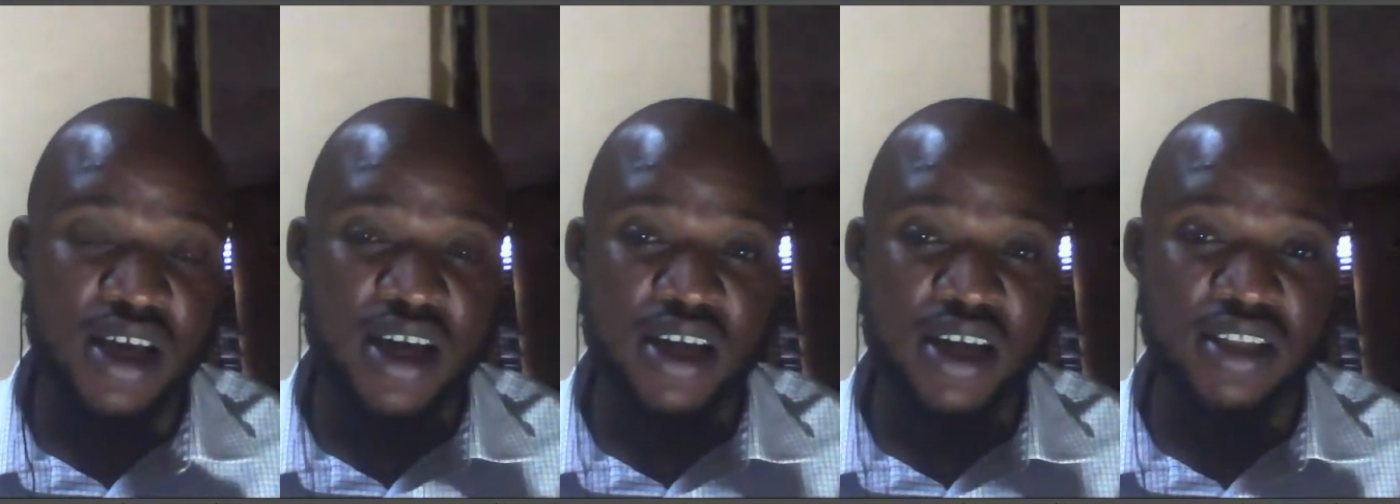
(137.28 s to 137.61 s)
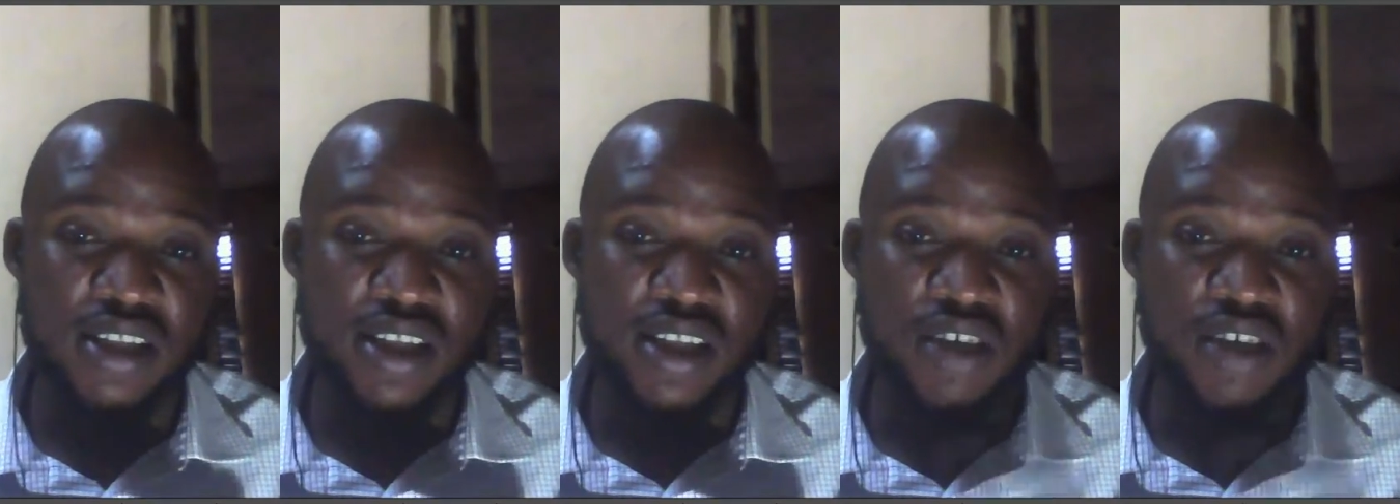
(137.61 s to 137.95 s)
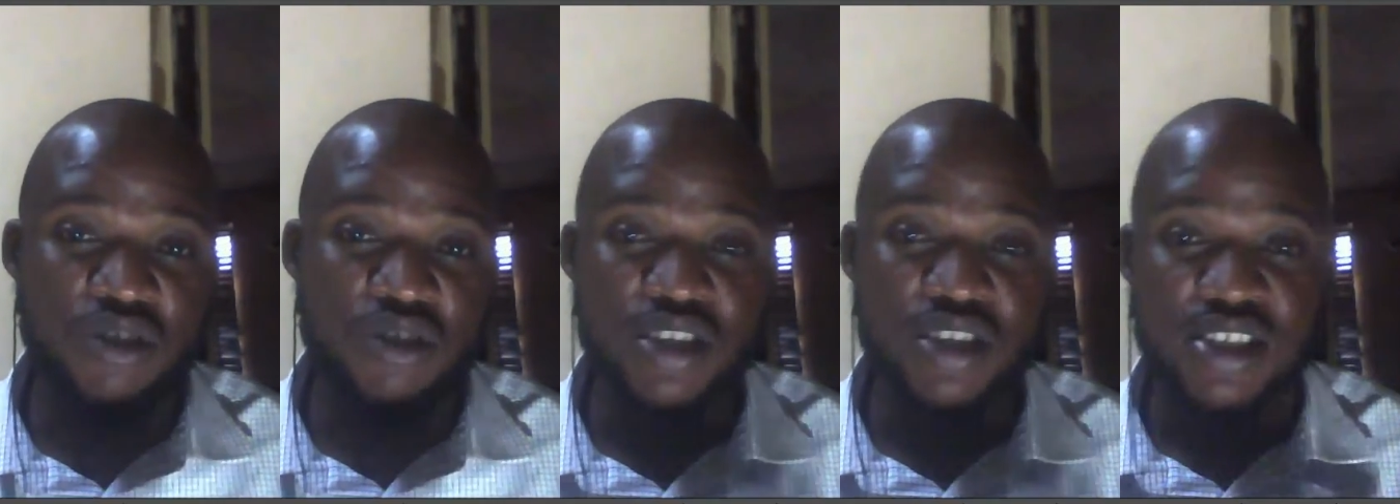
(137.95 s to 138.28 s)
and a
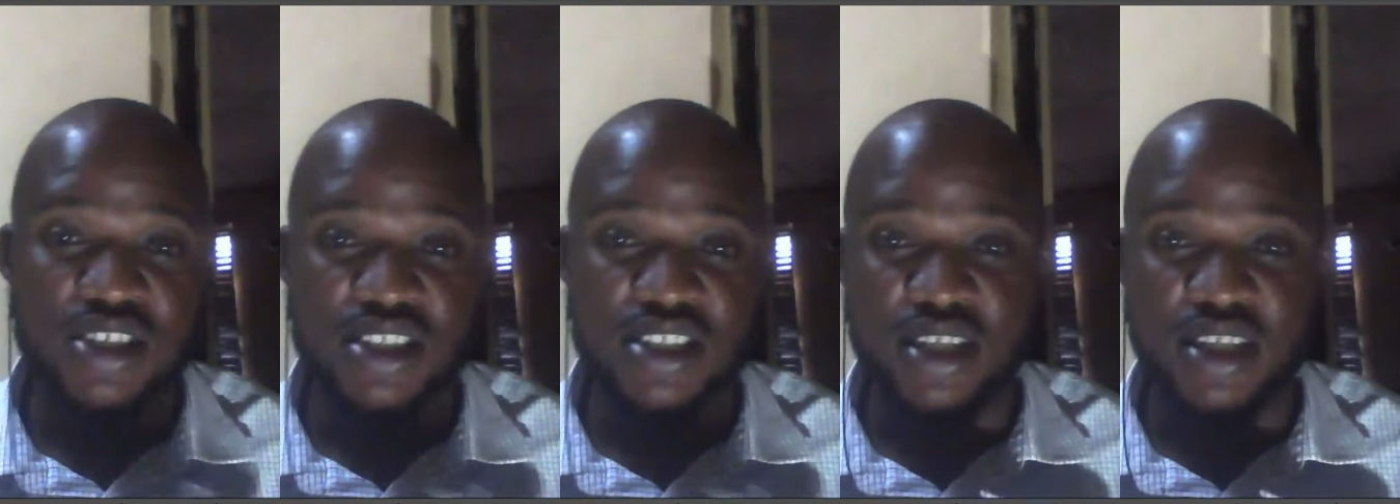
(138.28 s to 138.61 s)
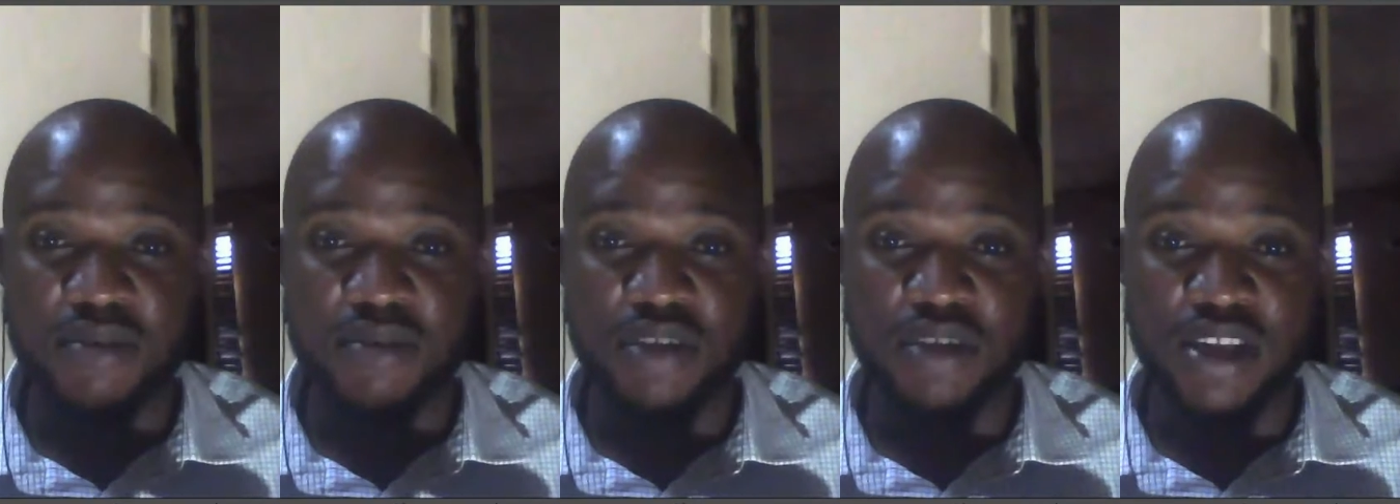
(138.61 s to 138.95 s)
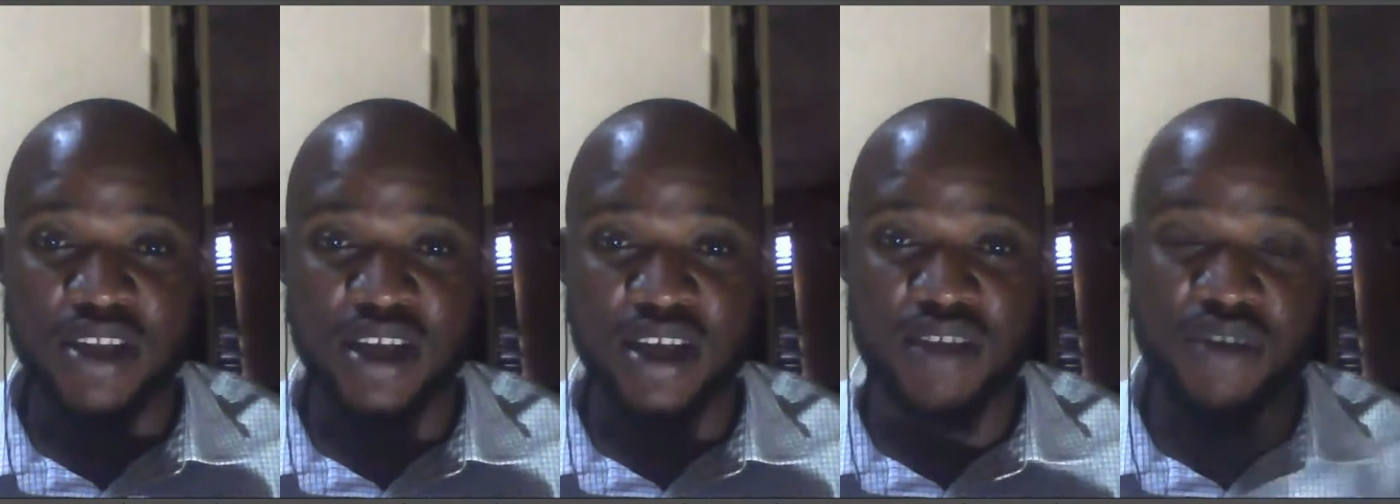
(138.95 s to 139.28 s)
cooling system.
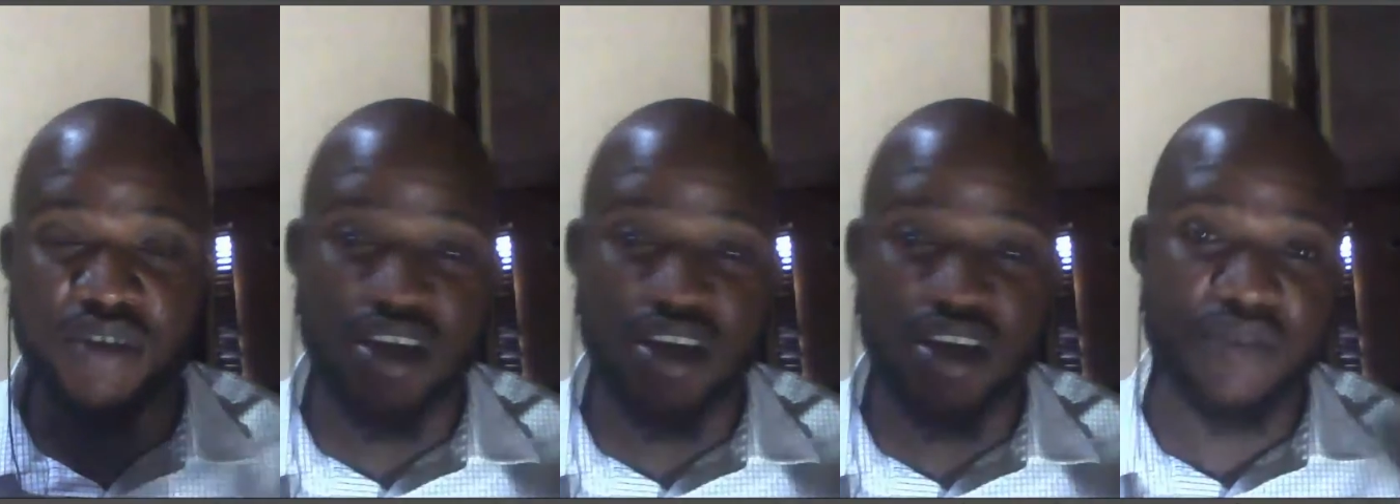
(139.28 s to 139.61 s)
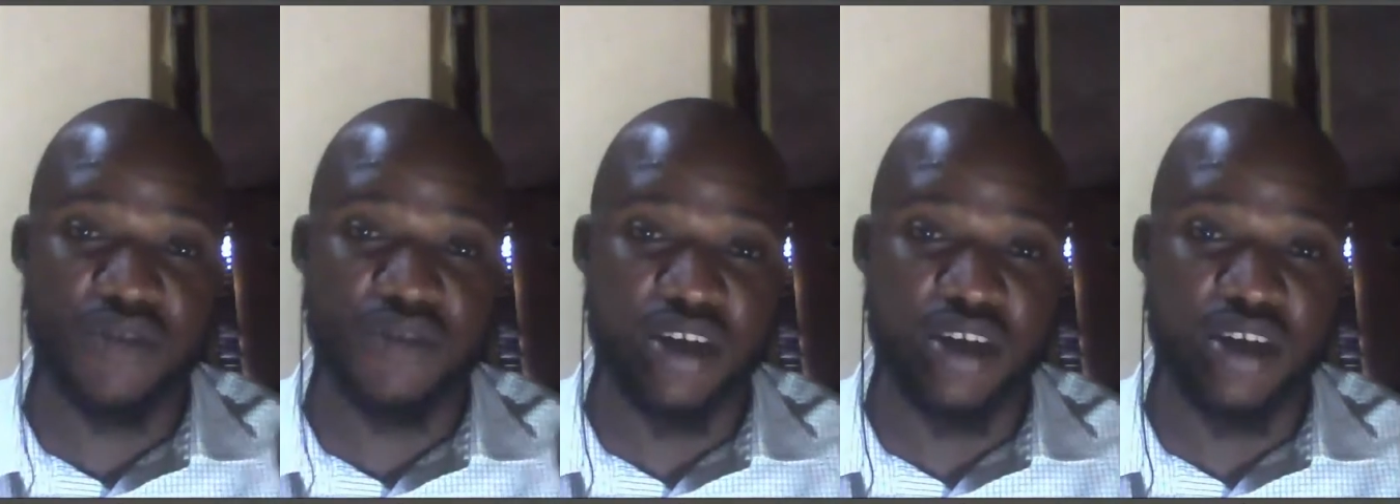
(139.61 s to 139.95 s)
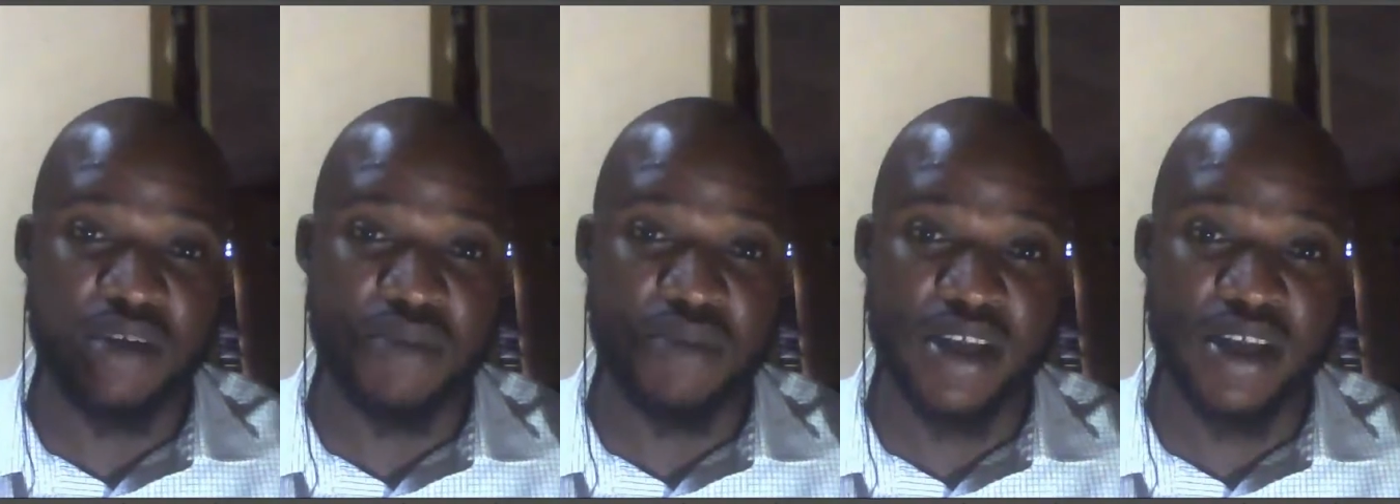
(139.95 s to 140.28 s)
Like if you have
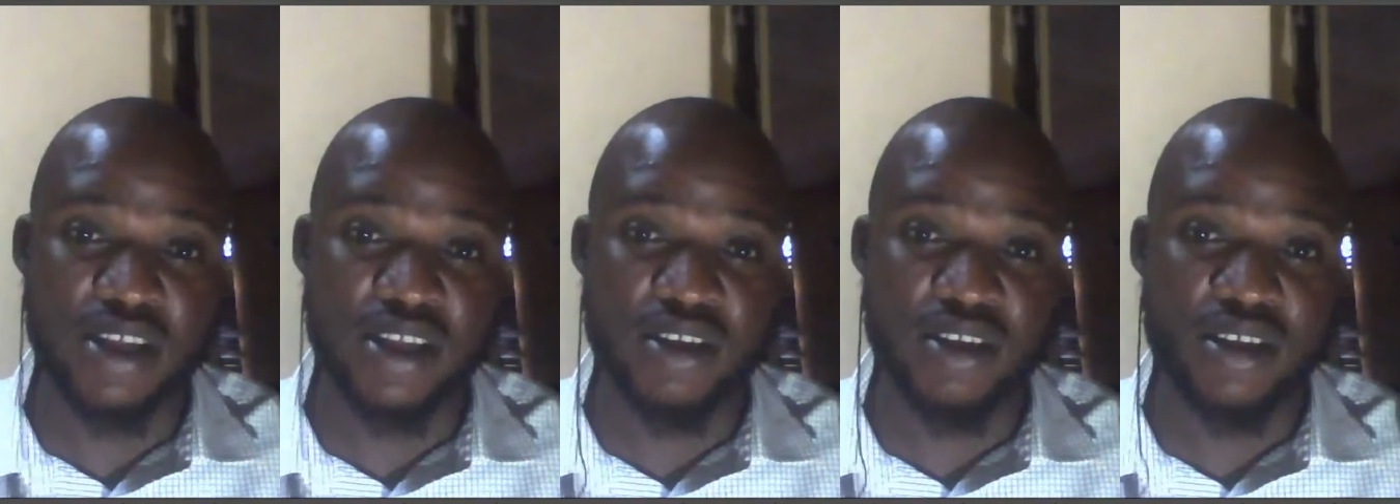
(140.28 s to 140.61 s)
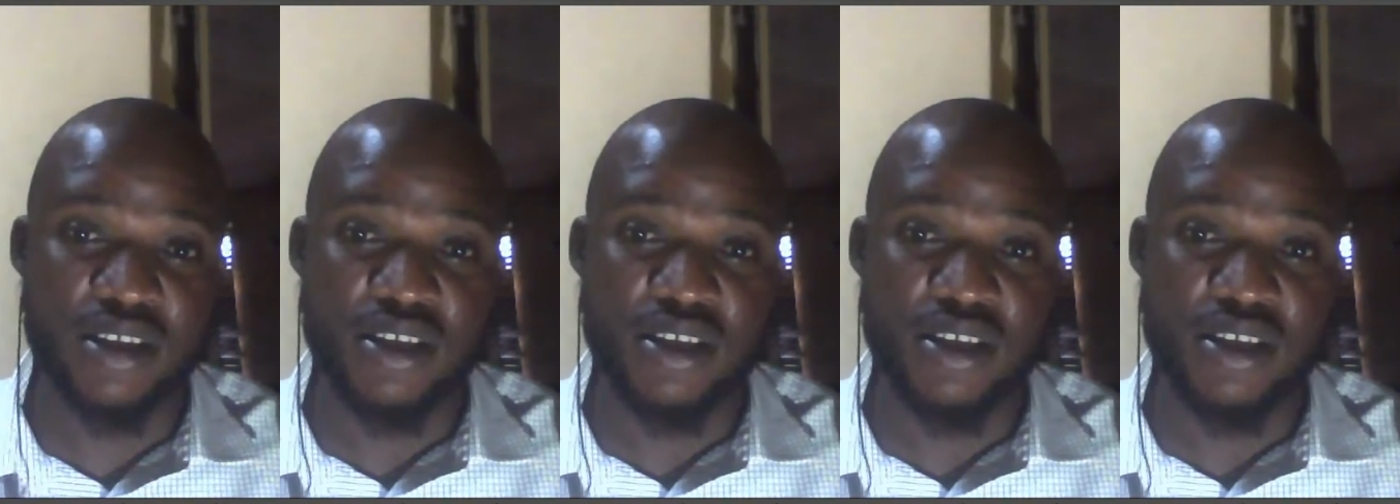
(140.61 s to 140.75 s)
a mining